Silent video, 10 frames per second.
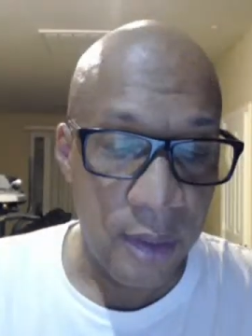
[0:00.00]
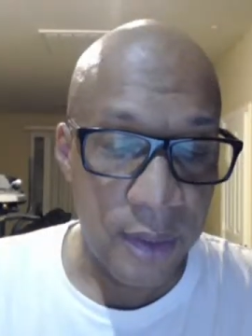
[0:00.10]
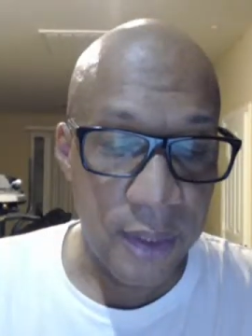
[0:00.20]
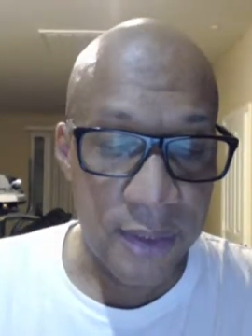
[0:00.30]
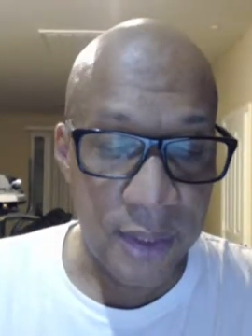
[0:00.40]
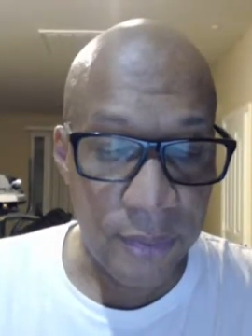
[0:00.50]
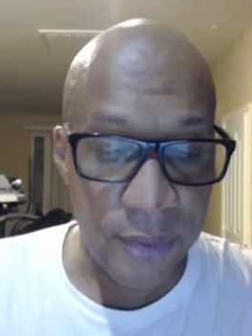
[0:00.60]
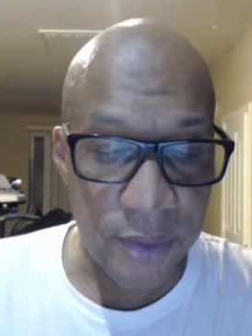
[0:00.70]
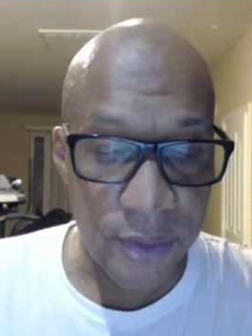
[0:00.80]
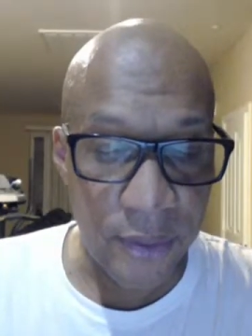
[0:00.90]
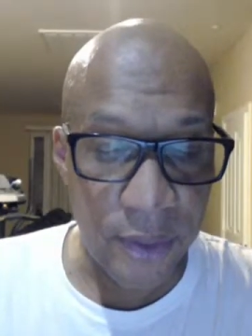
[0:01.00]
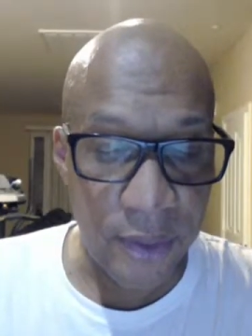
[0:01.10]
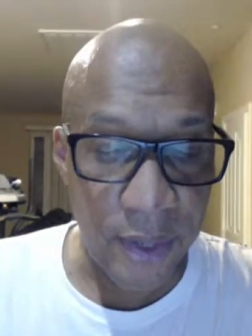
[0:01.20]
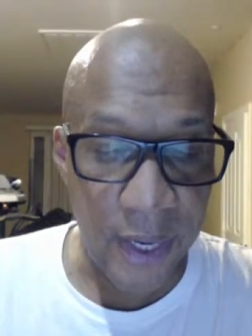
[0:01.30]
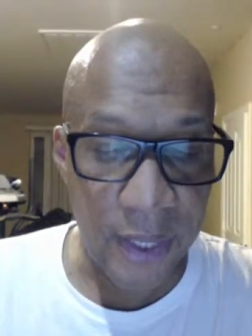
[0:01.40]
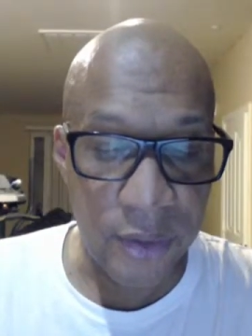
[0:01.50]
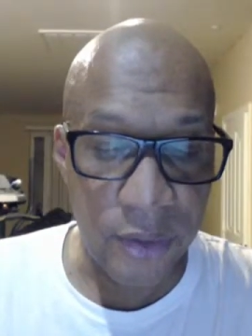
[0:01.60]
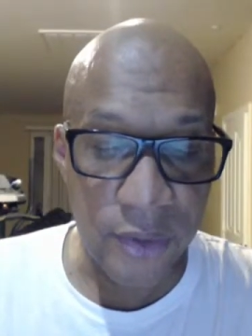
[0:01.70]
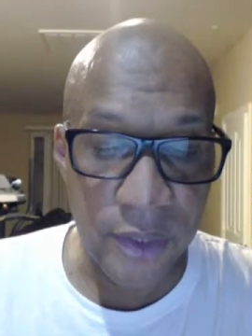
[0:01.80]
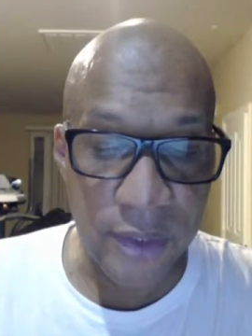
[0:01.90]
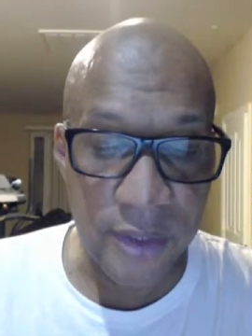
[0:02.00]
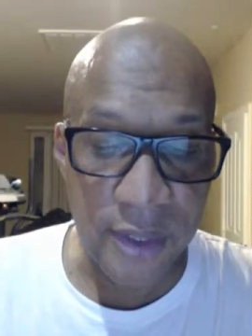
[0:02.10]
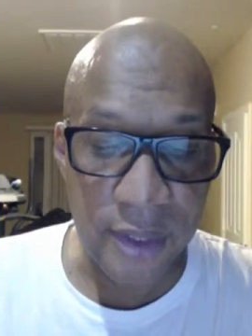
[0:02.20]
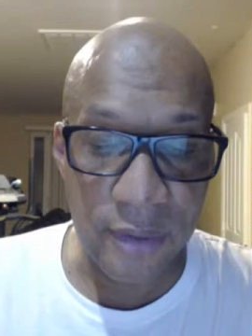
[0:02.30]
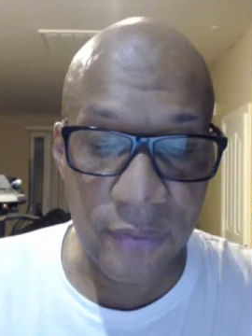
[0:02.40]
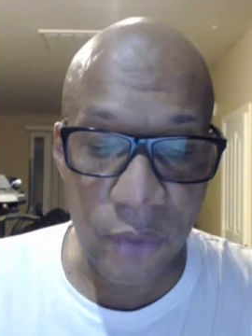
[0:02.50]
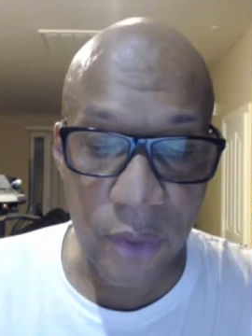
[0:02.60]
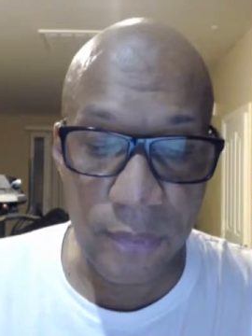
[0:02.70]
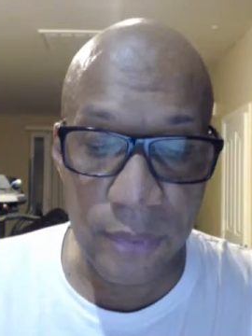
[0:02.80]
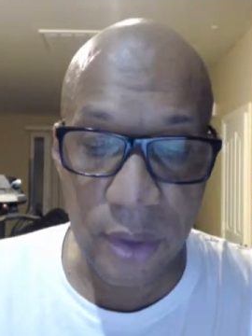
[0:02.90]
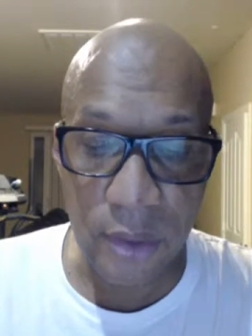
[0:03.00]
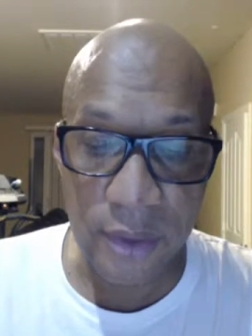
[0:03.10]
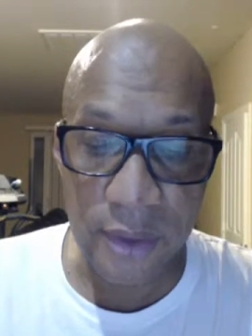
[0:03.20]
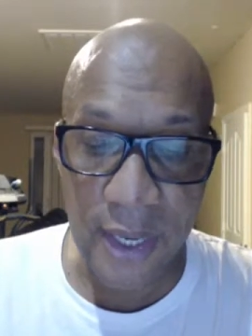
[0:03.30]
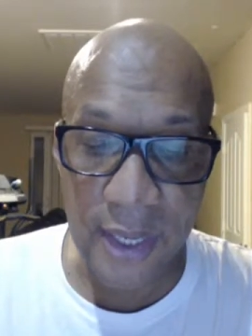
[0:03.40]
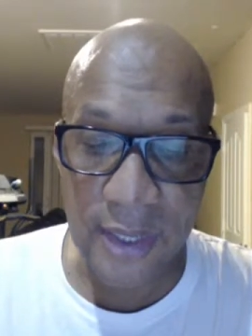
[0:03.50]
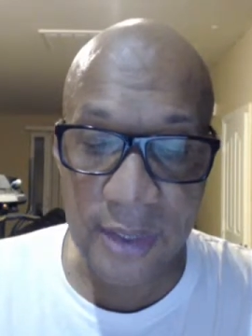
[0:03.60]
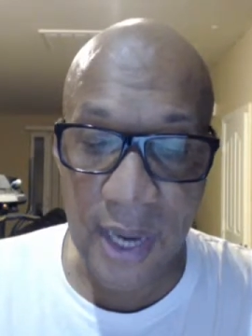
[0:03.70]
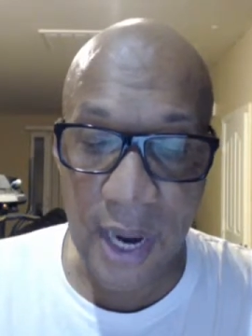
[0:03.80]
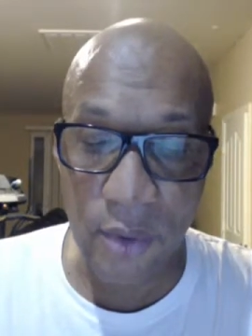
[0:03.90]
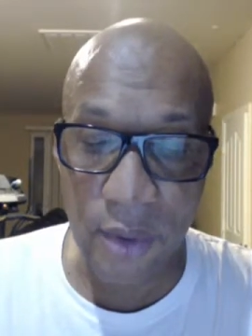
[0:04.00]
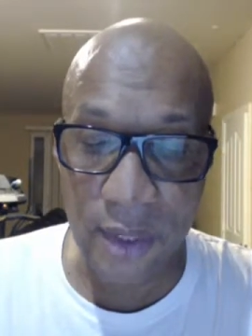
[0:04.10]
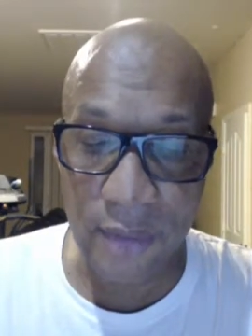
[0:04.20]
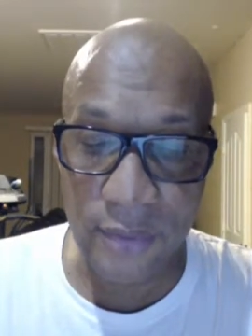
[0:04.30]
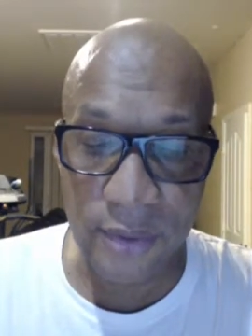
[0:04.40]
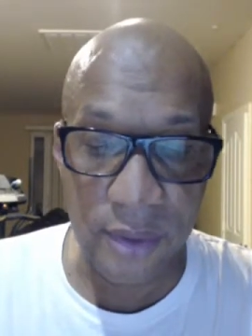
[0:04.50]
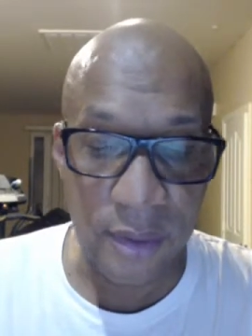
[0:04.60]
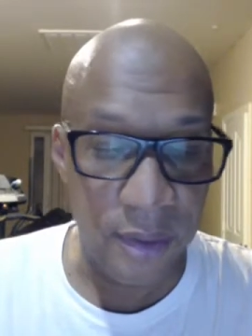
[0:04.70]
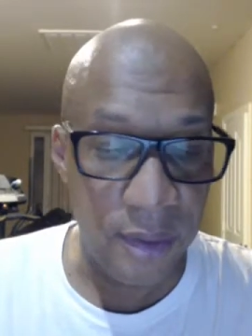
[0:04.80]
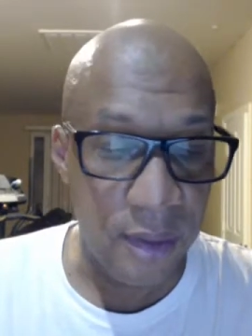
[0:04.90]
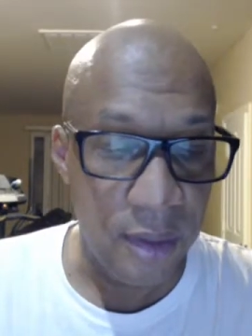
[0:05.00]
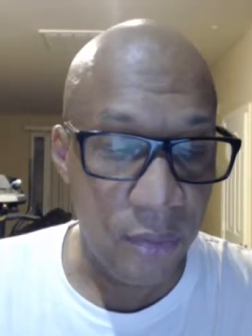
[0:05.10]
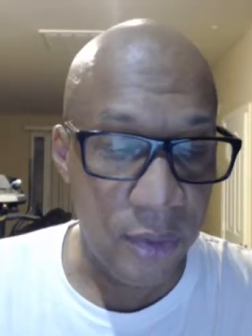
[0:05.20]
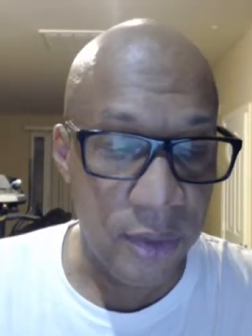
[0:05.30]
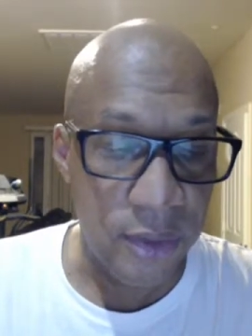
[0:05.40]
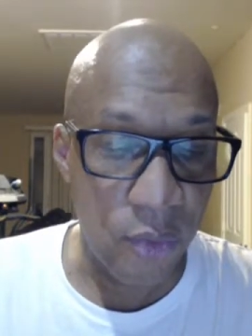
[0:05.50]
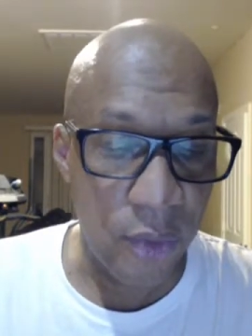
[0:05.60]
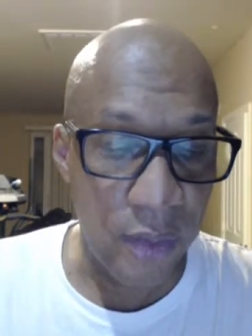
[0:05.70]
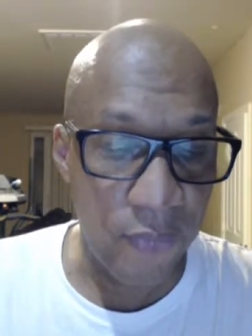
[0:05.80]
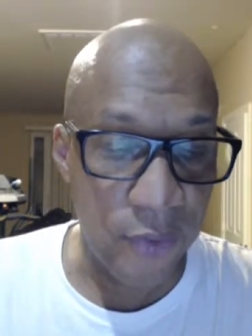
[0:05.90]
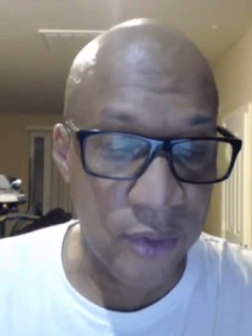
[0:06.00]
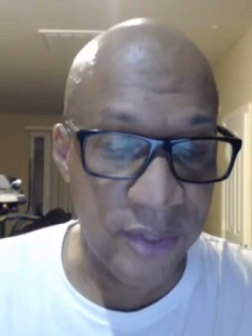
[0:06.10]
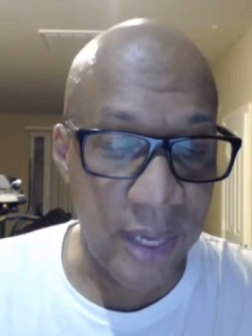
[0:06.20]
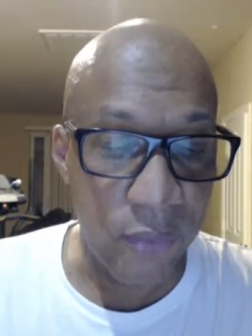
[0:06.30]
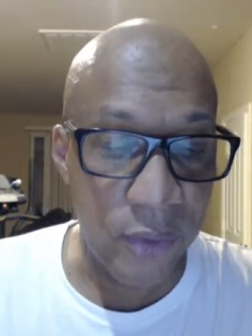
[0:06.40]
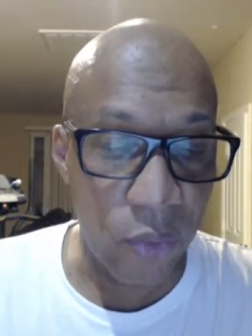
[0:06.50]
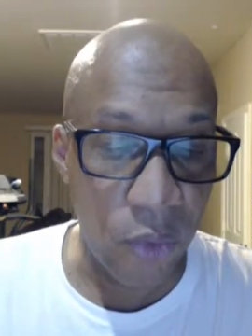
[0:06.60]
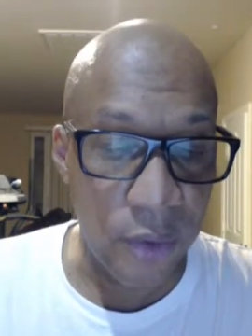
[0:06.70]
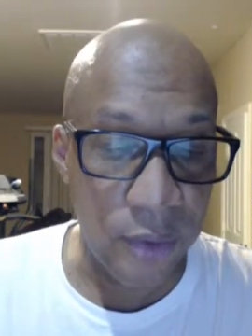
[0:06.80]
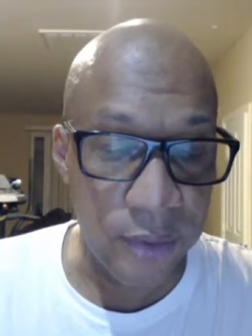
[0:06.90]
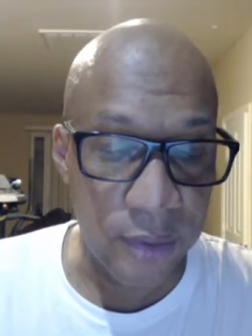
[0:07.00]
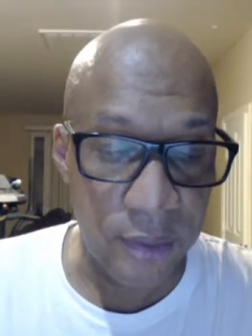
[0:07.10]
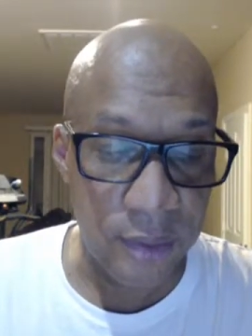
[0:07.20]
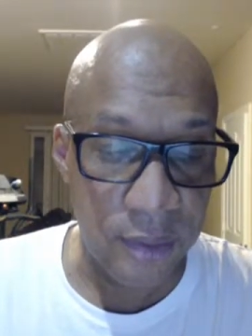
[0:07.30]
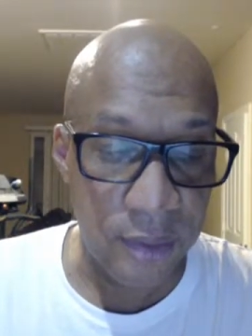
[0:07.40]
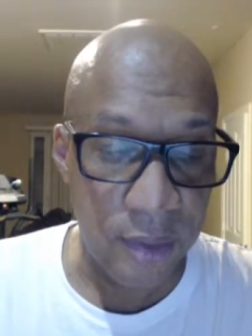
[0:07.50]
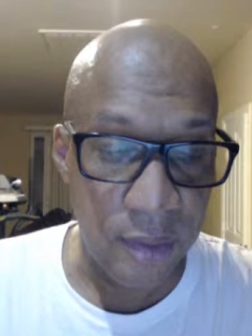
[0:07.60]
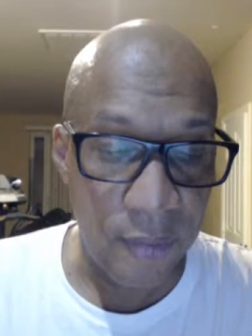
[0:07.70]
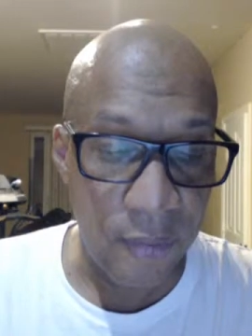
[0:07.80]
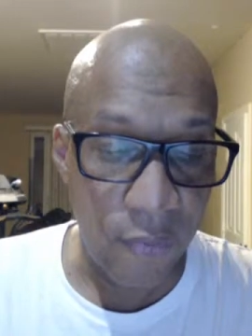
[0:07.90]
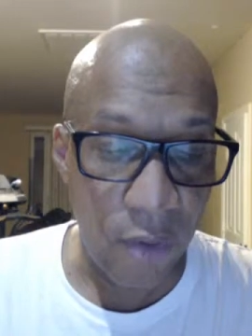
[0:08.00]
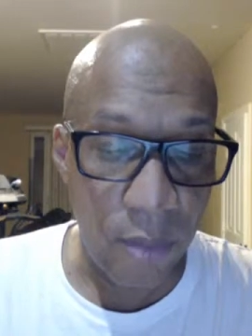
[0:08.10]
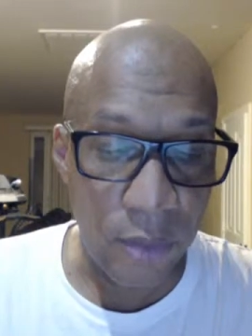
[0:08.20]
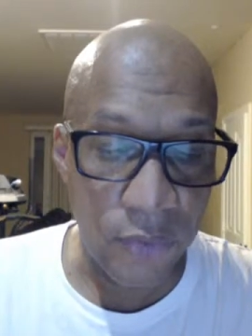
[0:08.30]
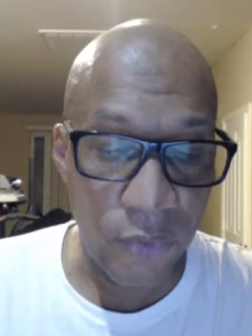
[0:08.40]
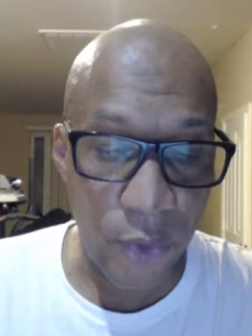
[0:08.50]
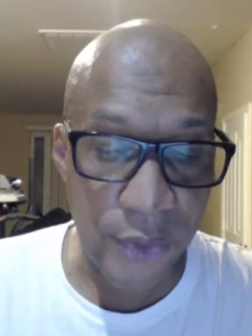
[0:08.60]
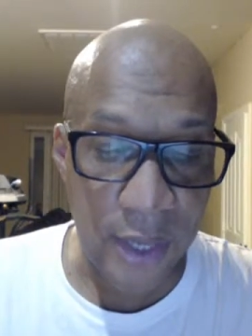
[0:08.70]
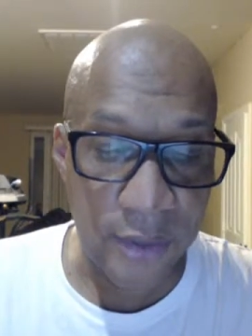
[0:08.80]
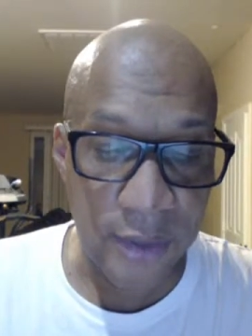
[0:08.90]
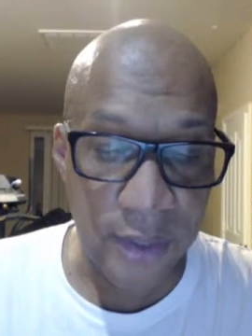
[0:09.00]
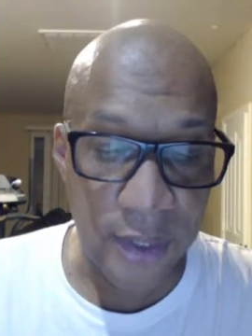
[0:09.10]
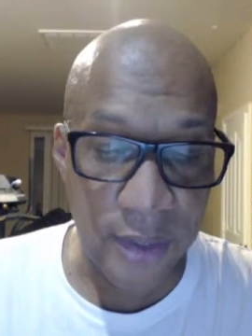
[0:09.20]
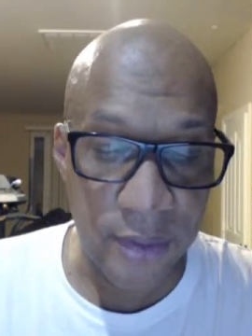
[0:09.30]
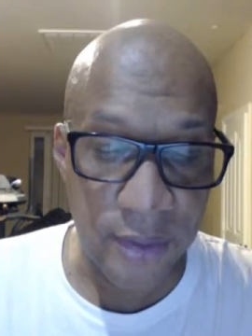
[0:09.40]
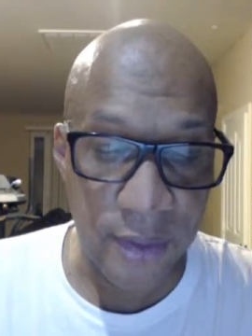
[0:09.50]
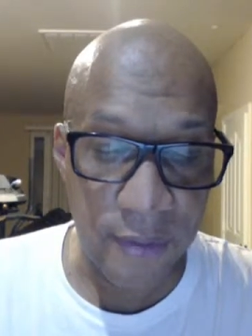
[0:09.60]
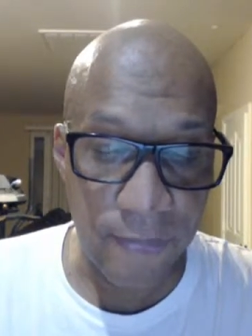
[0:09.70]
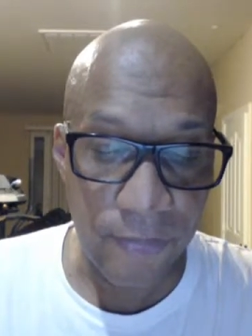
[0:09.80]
The Egyptians, on the other hand, used a distinctive script known today as hieroglyphs, which is Greek for sacred words, for almost 4,000 years.